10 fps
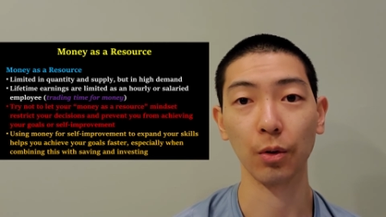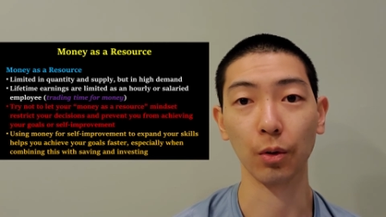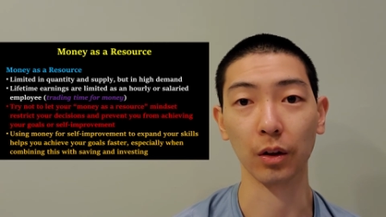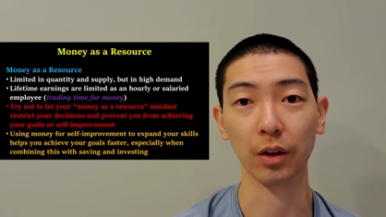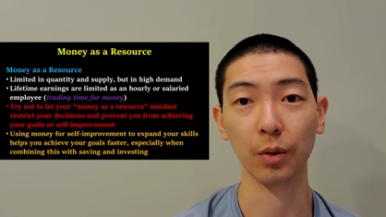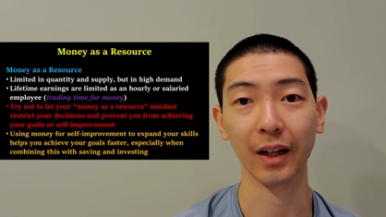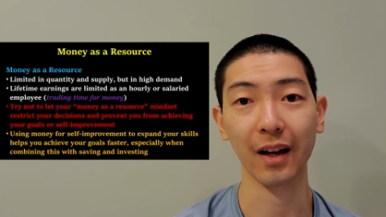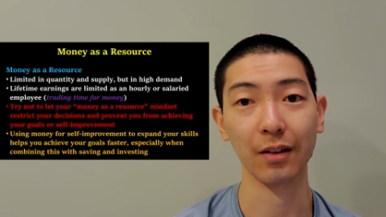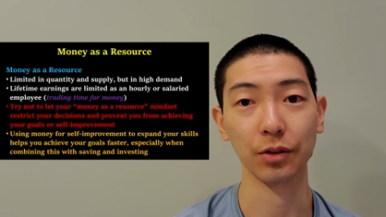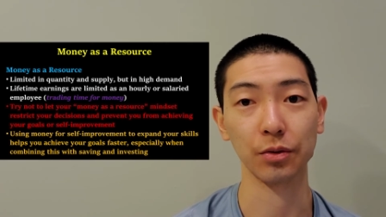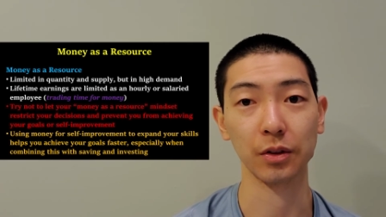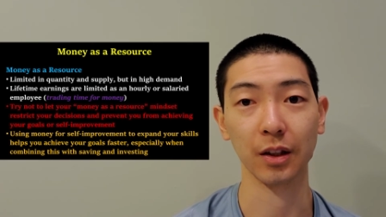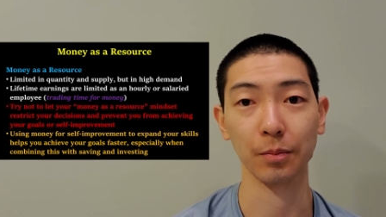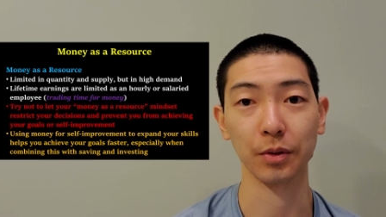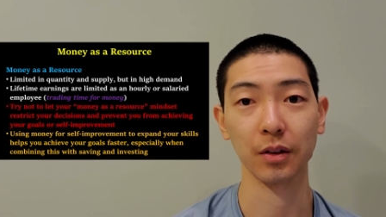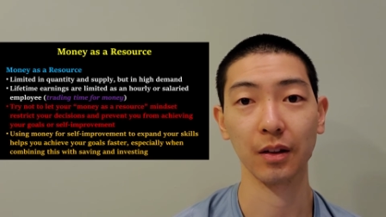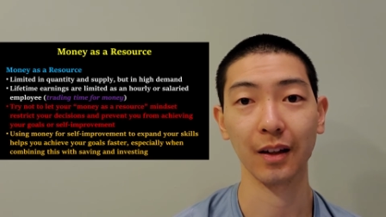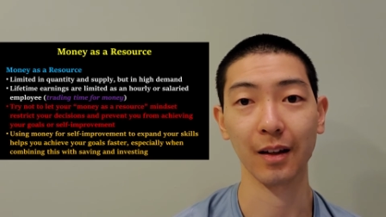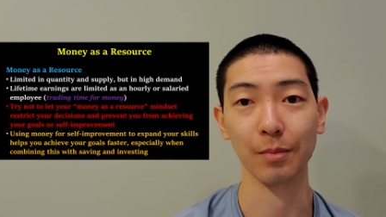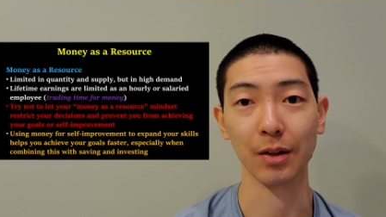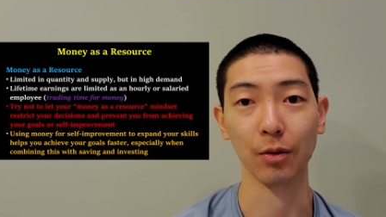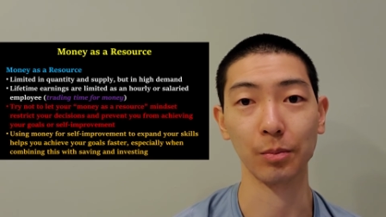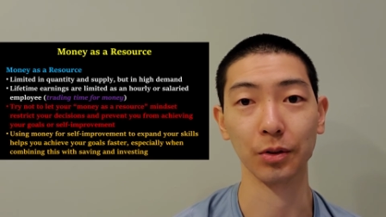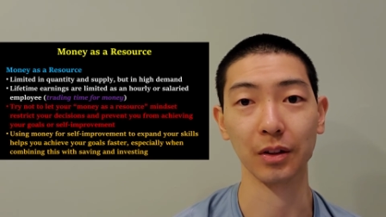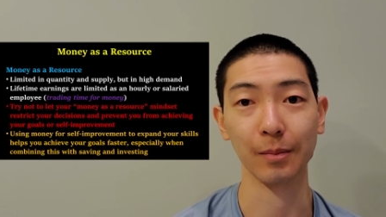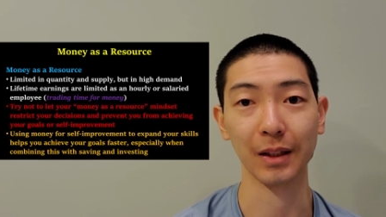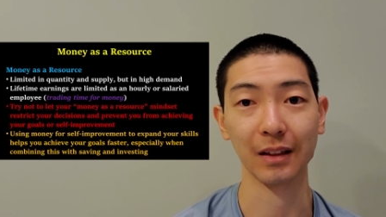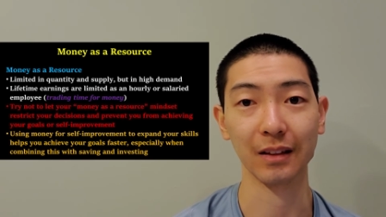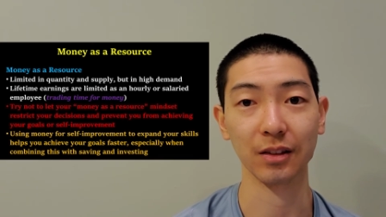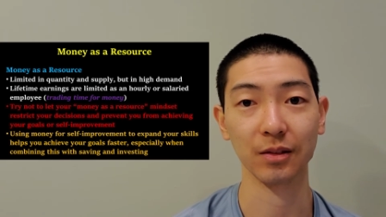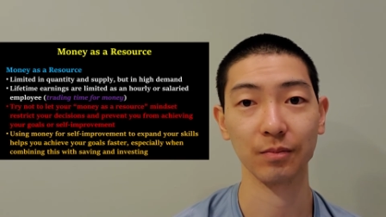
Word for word: or quick how-to tips can be almost limitless.